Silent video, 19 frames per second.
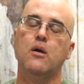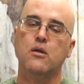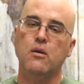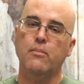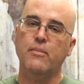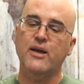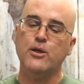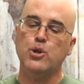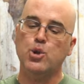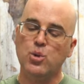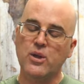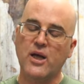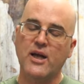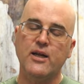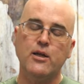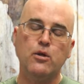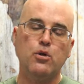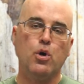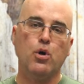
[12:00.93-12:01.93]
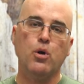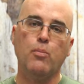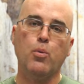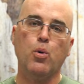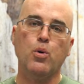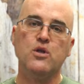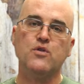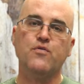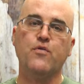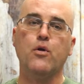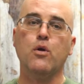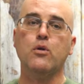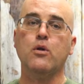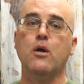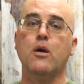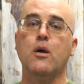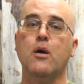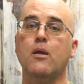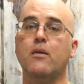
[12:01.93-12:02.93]
to make sure that internal boiler is filled.
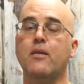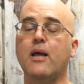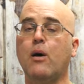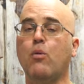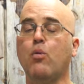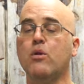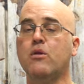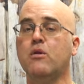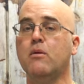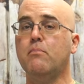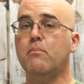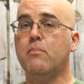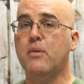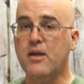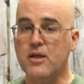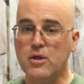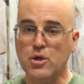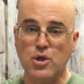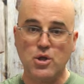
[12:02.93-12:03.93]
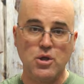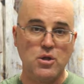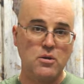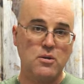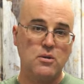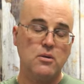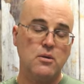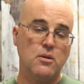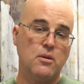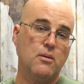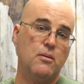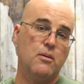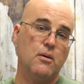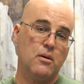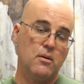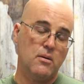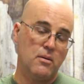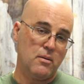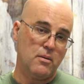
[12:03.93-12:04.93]
That will diminish
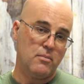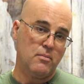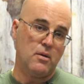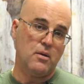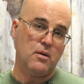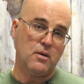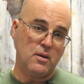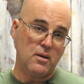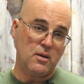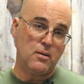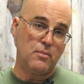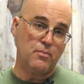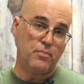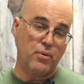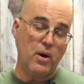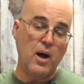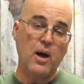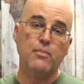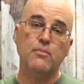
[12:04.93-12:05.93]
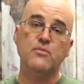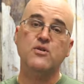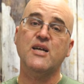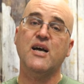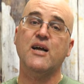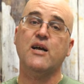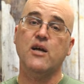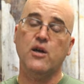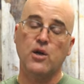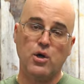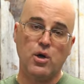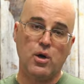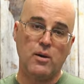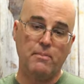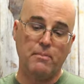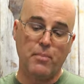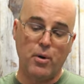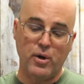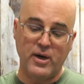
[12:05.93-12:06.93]
uh, problems that can occur
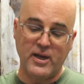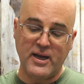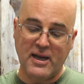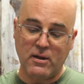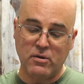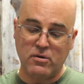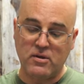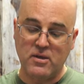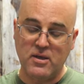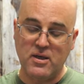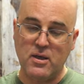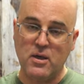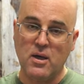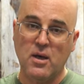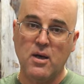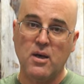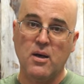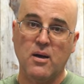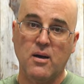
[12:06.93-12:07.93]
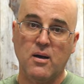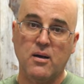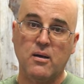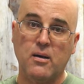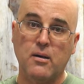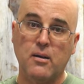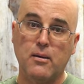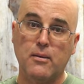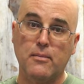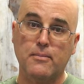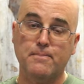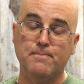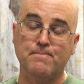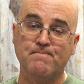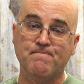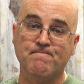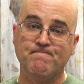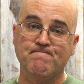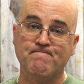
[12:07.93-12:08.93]
in burning out the um,
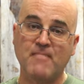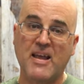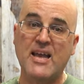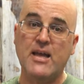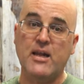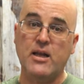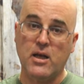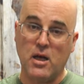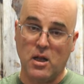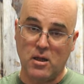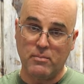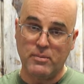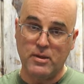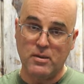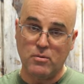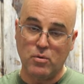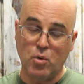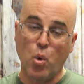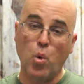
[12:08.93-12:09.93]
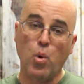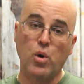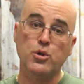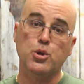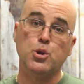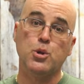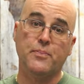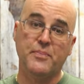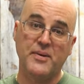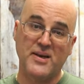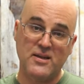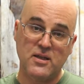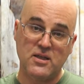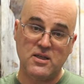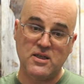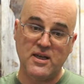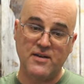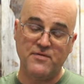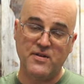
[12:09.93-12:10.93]
heating element or tripping the
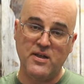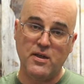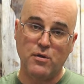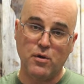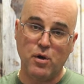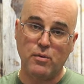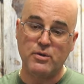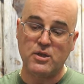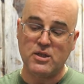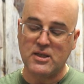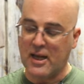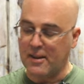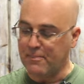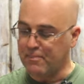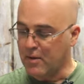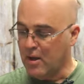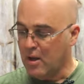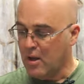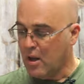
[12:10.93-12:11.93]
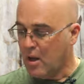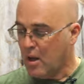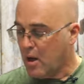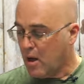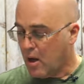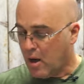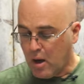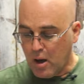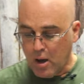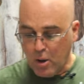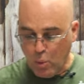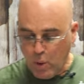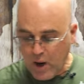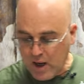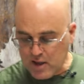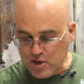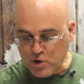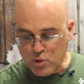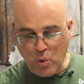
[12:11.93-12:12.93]
safety thermostat. Uh,
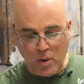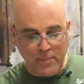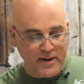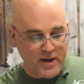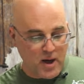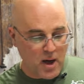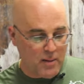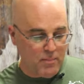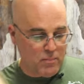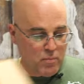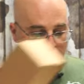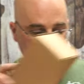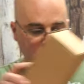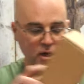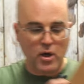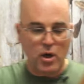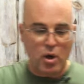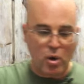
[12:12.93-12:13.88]
while it's warming up, we're gonna